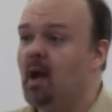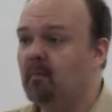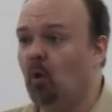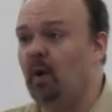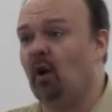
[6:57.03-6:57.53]

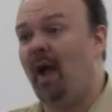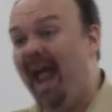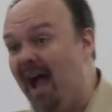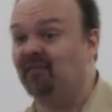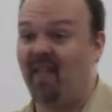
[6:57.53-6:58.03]
but we don't
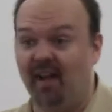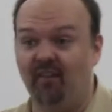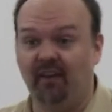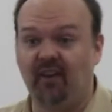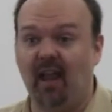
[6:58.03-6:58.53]
have that in
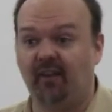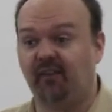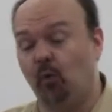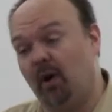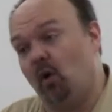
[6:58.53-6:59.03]
the text,
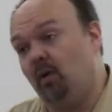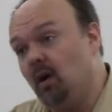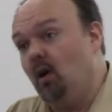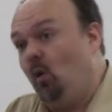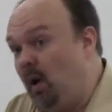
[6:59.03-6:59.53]
so we don't,
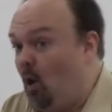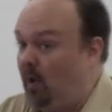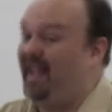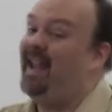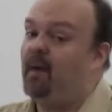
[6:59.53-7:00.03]
we don't
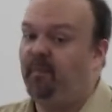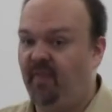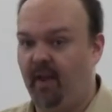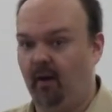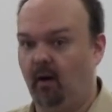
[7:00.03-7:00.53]
camp
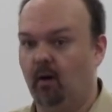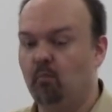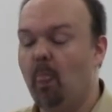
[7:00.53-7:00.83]
there.